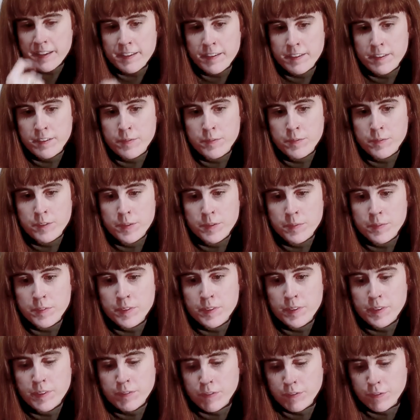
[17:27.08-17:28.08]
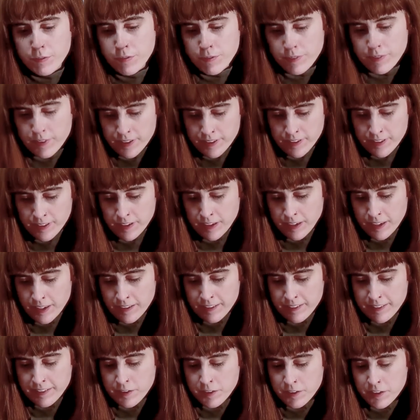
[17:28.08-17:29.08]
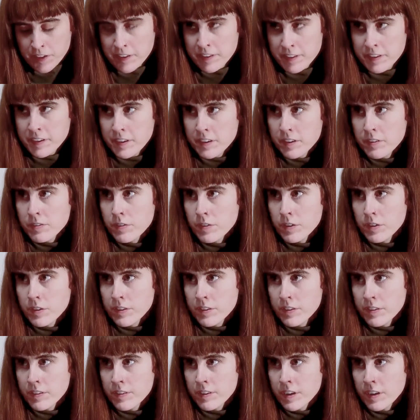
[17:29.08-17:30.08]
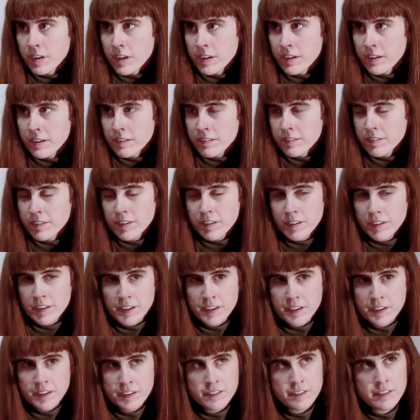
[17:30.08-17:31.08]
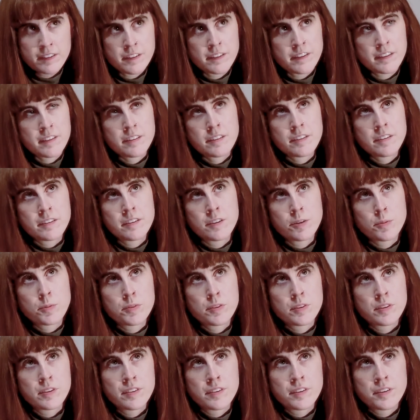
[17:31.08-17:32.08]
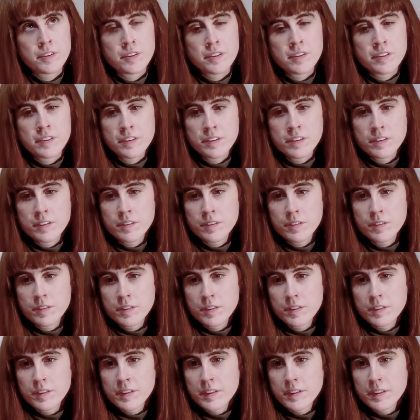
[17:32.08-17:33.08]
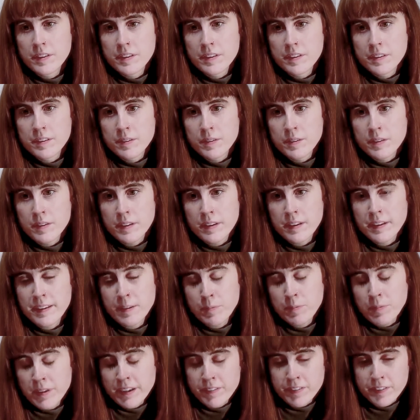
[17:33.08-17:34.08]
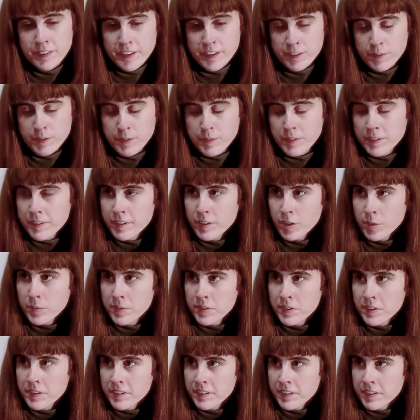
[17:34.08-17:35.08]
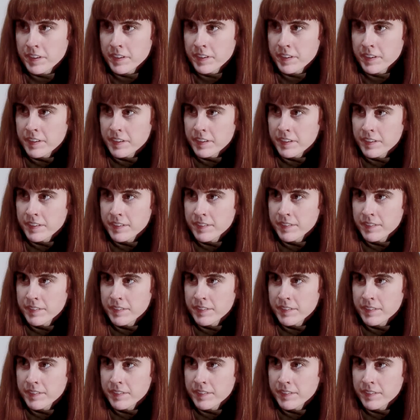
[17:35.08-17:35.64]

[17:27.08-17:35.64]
there's sometimes is it like seriousness versus light, not lightness, because that's not the opposite of seriousness. I think playfulness maybe is the opposite of seriousness.